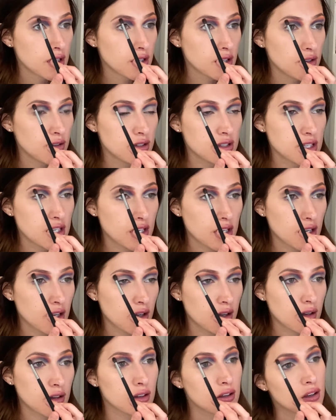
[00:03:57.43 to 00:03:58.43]
You see,
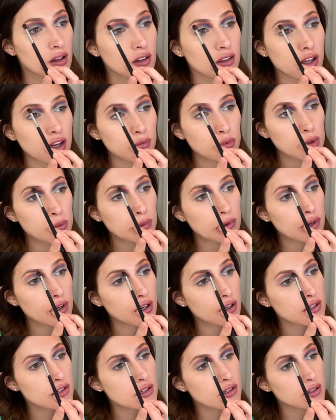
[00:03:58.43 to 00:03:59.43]
a lot of people
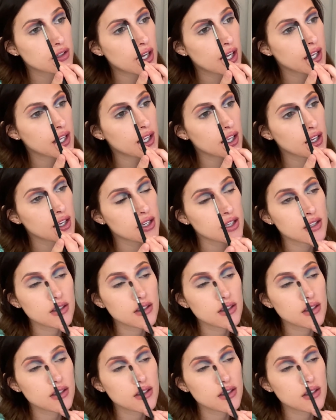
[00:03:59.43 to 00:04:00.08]
are liking